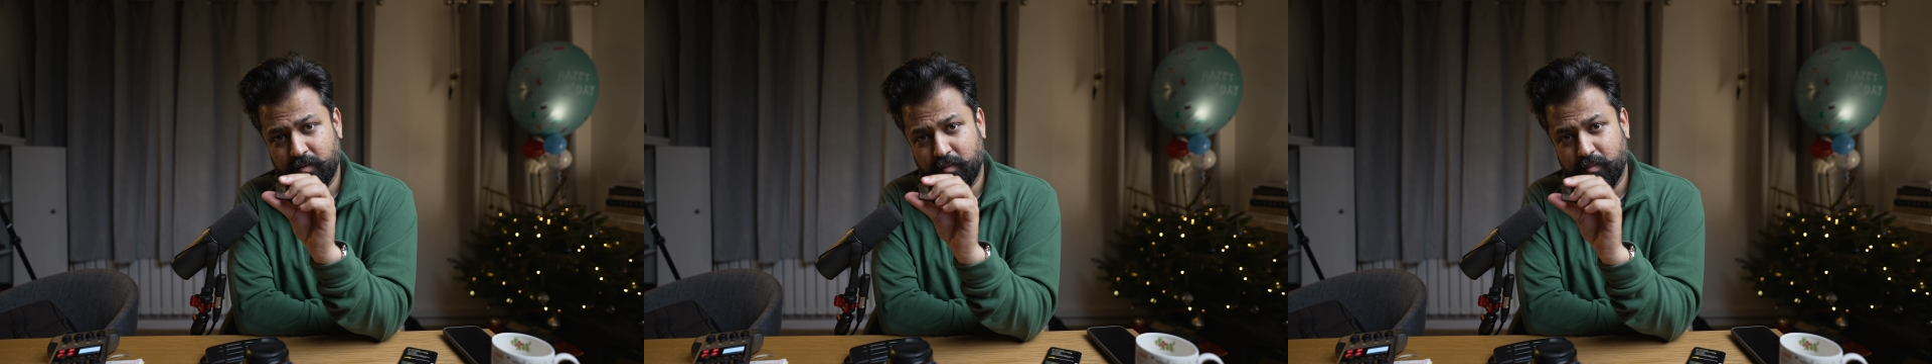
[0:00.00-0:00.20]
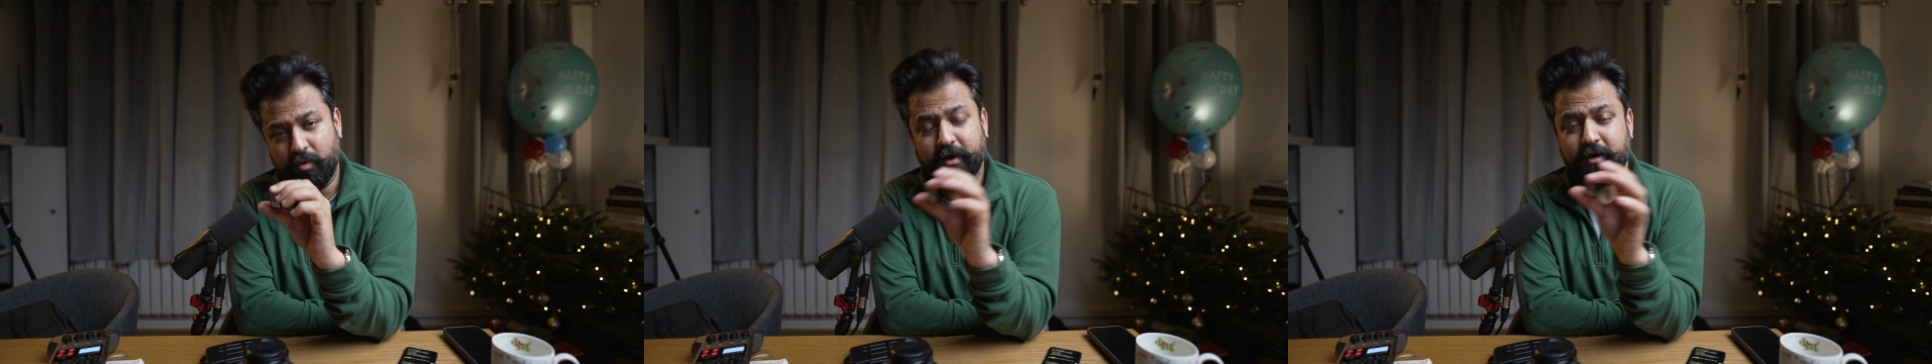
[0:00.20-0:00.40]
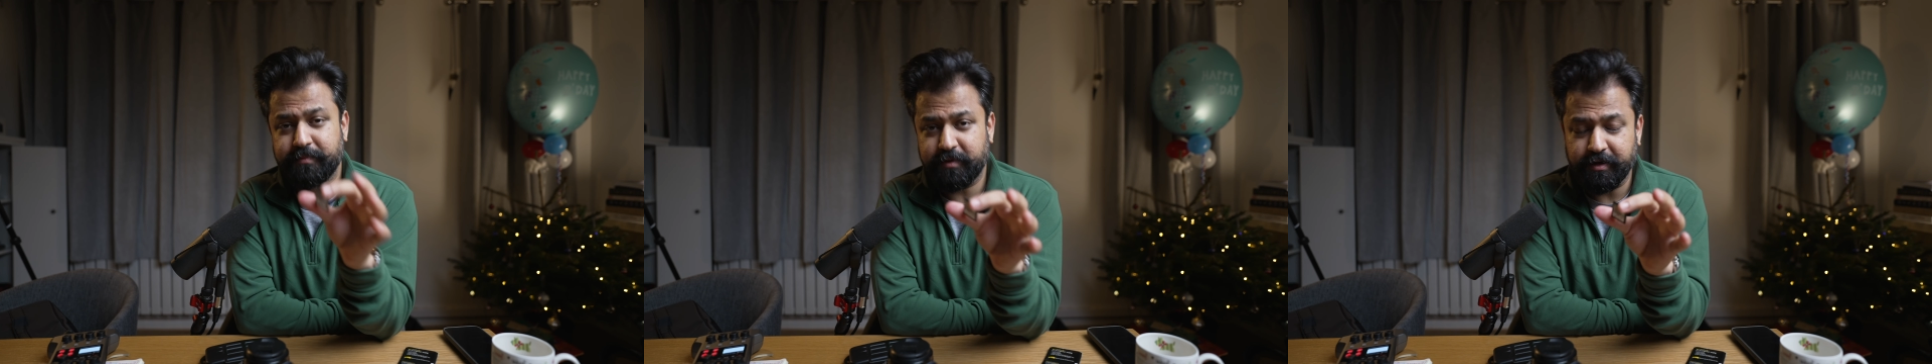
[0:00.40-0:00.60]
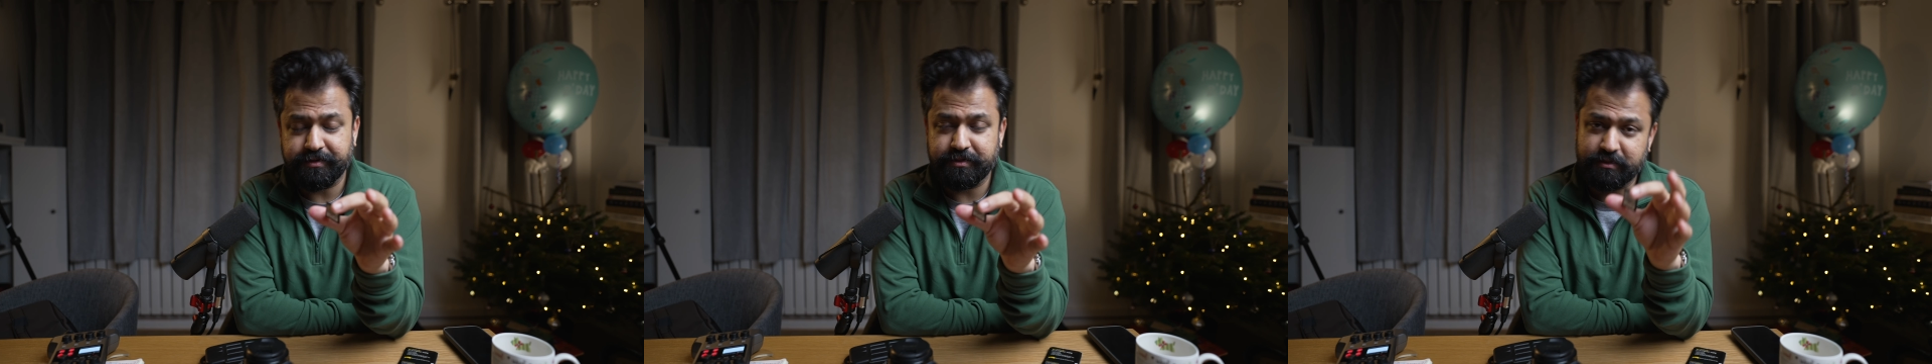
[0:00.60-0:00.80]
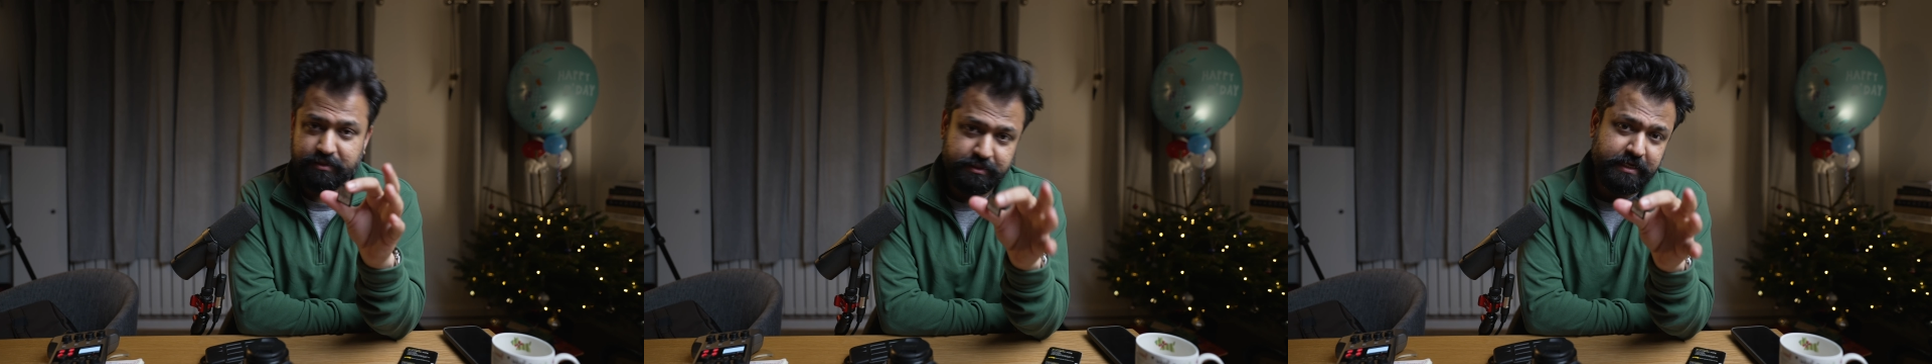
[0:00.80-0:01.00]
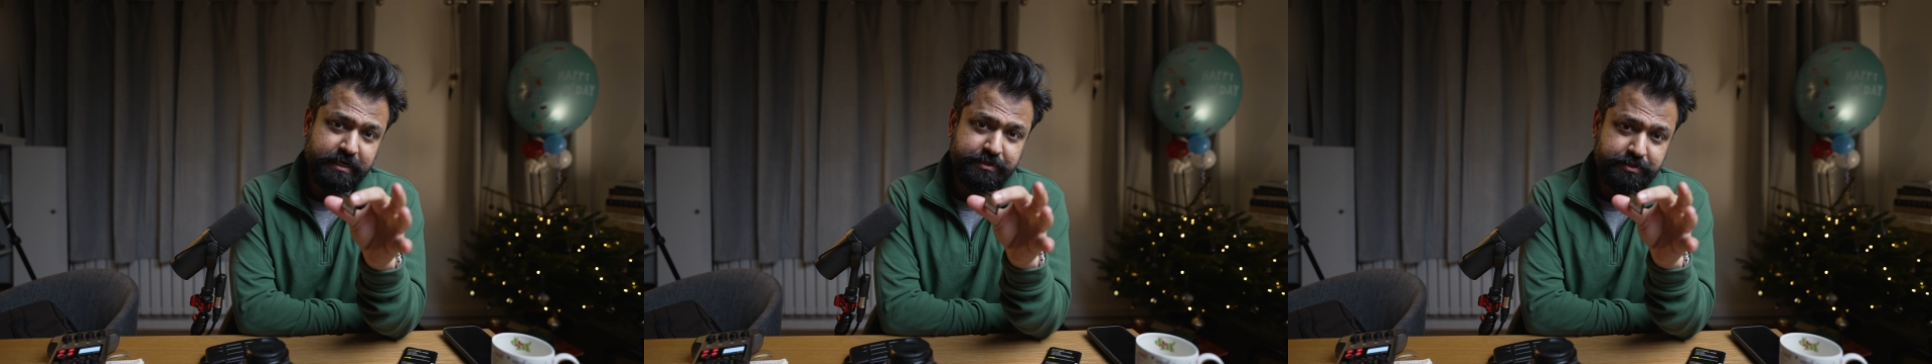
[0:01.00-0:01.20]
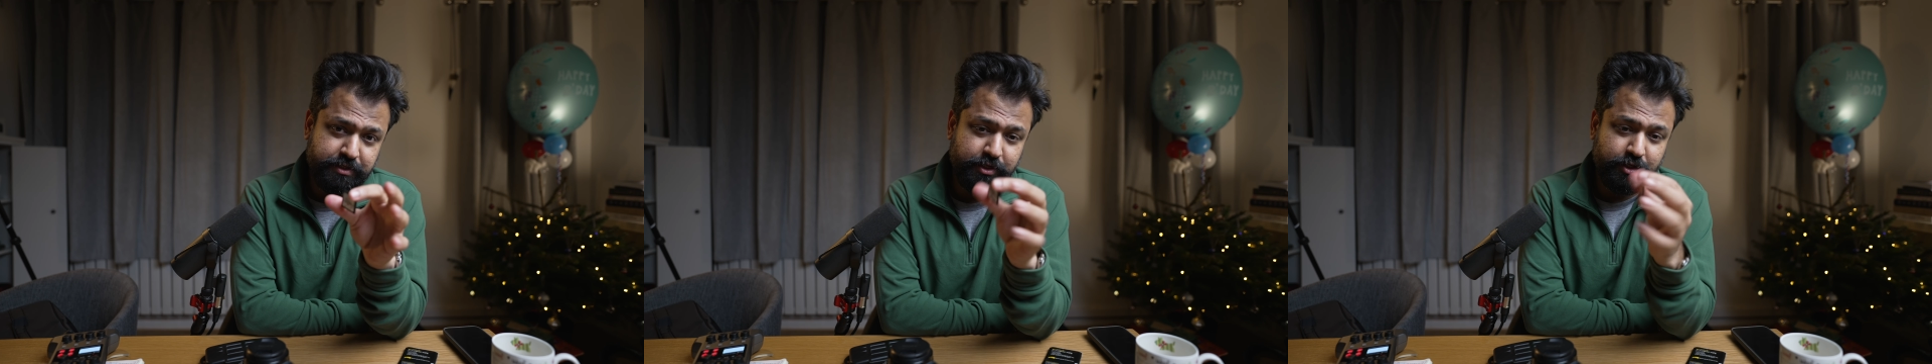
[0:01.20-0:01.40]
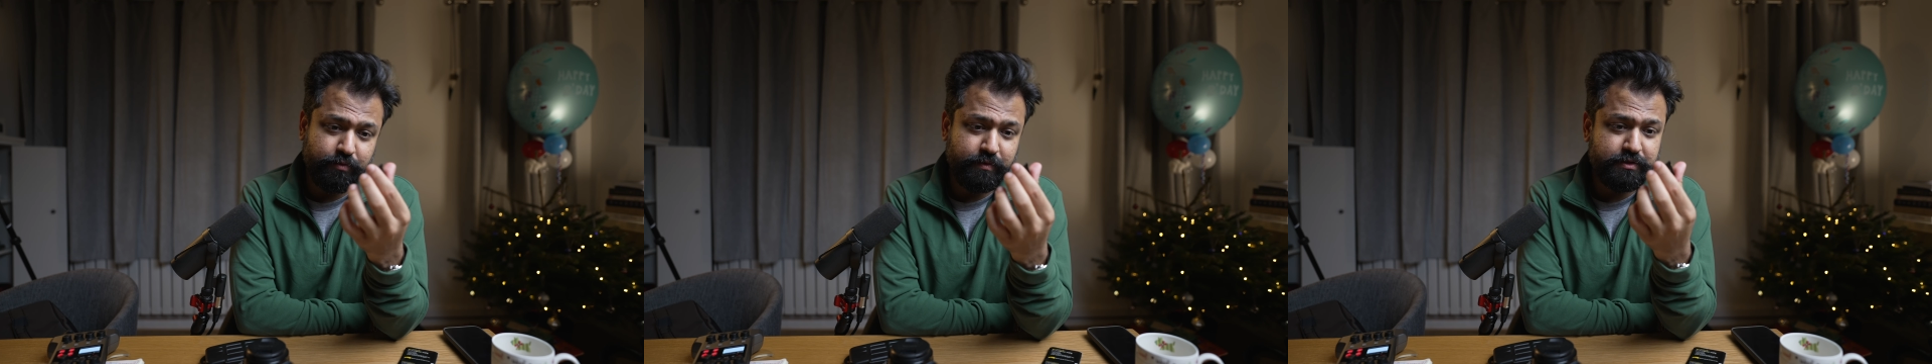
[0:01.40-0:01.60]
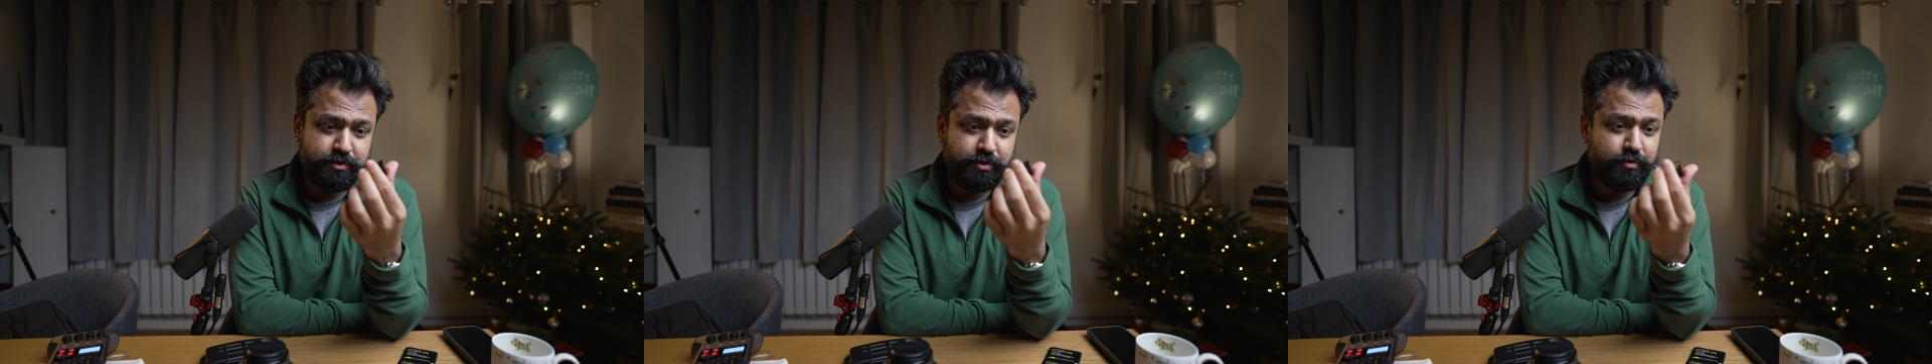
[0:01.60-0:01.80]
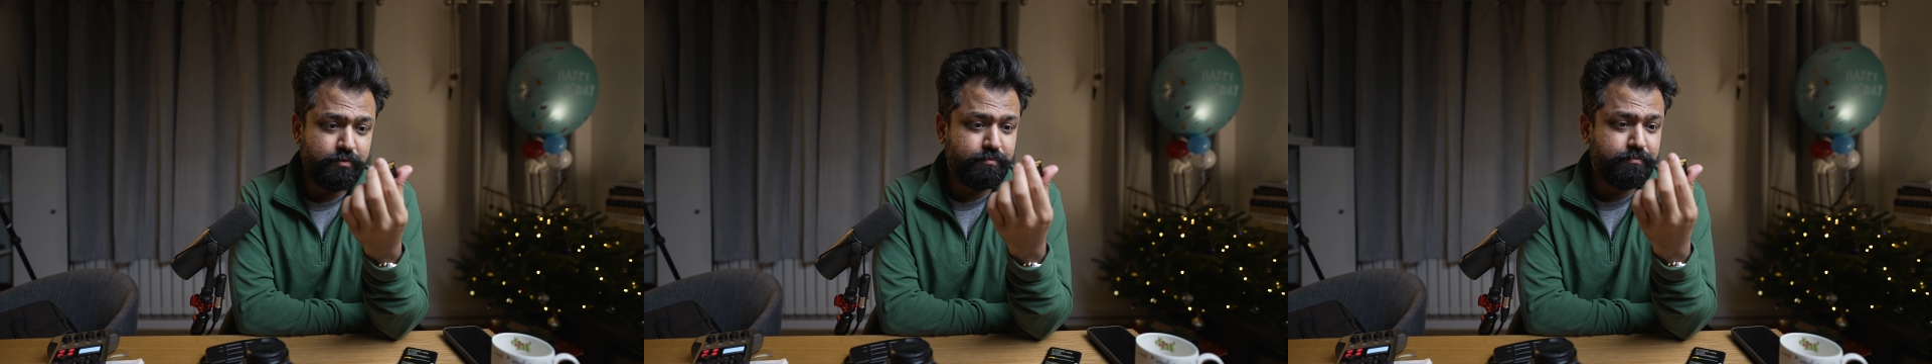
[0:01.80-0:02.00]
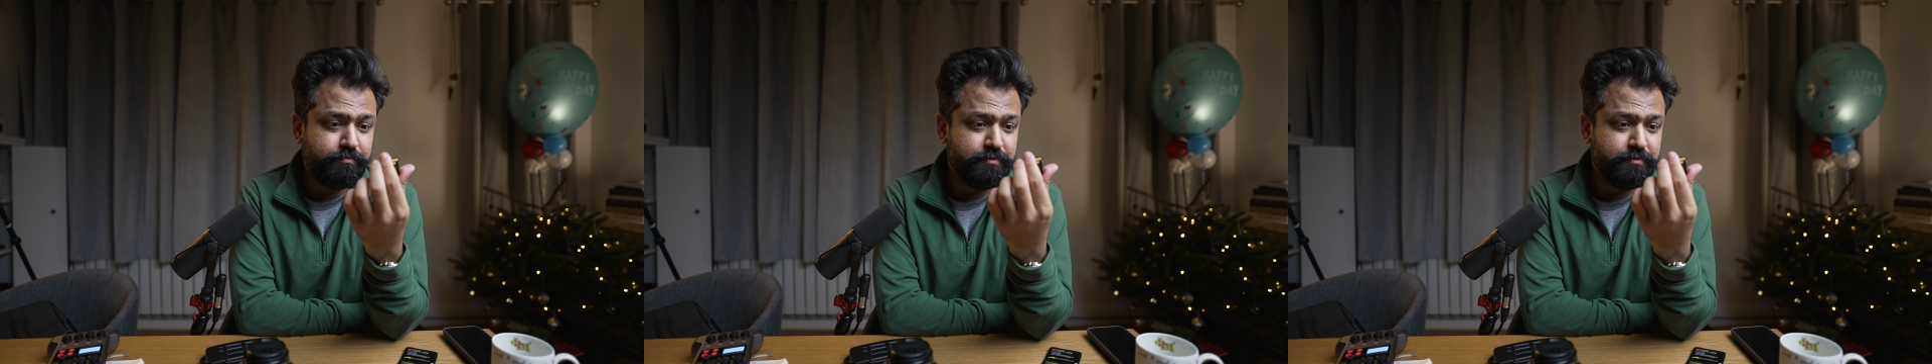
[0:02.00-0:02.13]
What I'm going to suggest to you is you